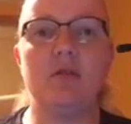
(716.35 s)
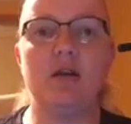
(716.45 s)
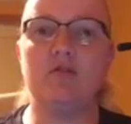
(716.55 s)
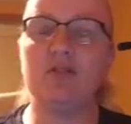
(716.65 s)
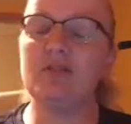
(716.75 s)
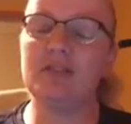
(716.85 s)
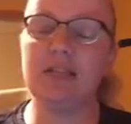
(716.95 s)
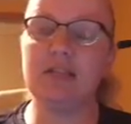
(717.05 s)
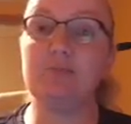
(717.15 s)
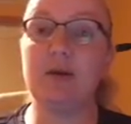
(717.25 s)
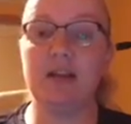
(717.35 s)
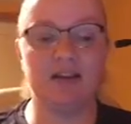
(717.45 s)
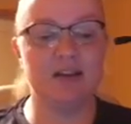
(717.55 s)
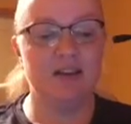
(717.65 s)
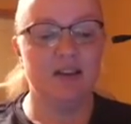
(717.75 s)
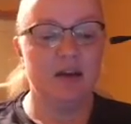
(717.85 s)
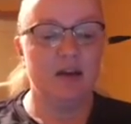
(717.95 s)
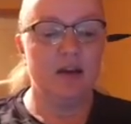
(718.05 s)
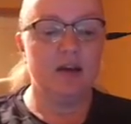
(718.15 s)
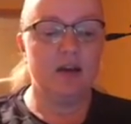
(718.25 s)
I've got a six-pack,
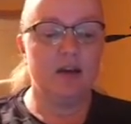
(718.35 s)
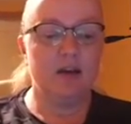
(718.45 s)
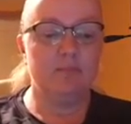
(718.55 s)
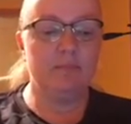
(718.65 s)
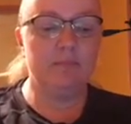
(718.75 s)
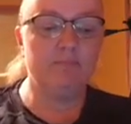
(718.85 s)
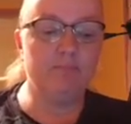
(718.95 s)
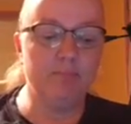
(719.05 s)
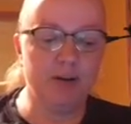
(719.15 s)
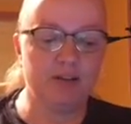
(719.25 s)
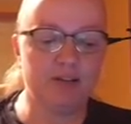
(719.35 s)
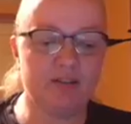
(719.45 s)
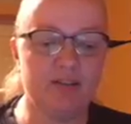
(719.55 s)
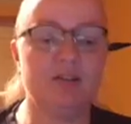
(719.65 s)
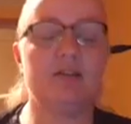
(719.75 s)
but